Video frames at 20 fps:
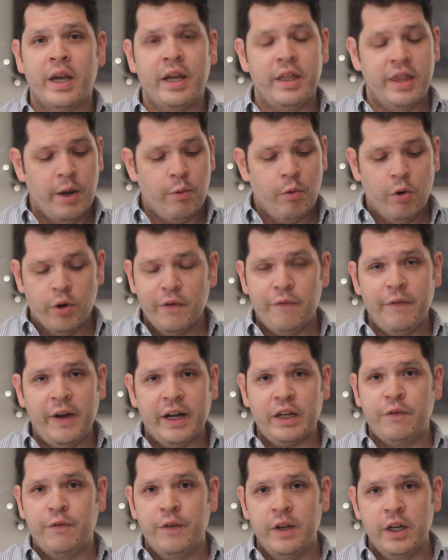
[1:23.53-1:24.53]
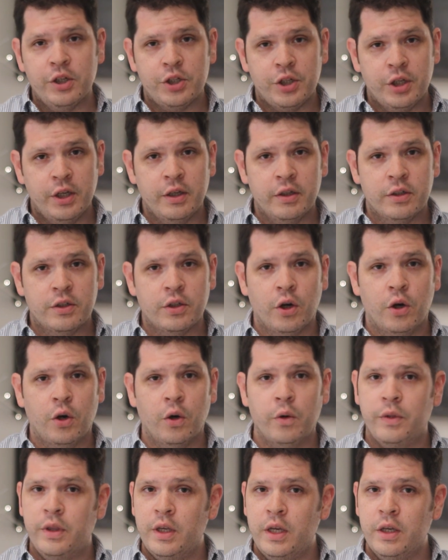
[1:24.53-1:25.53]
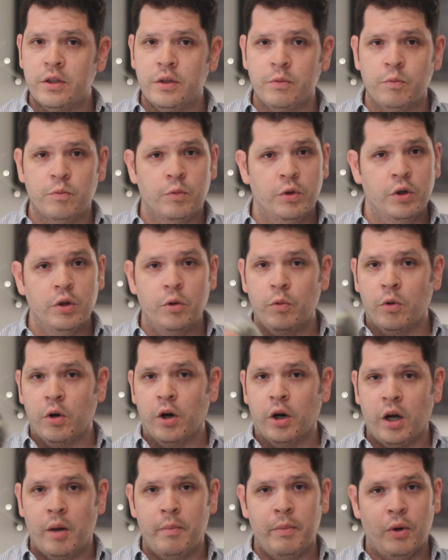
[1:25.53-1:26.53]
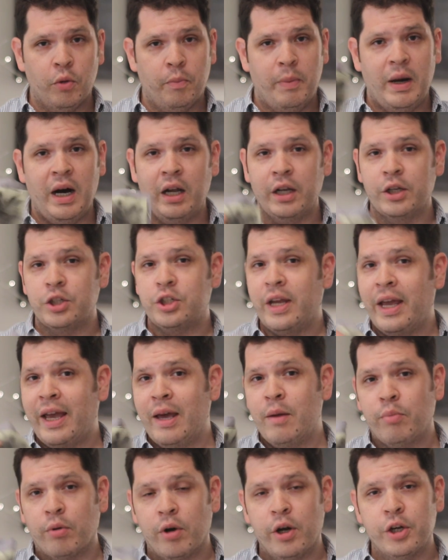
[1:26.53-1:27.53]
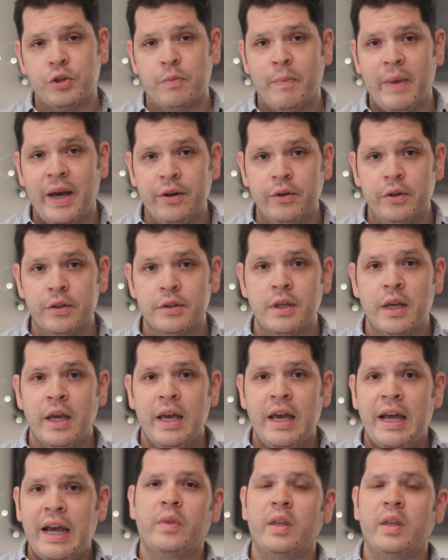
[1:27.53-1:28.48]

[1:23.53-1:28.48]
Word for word: And they won't affect finishing, so these will work on both polished and brushed metals.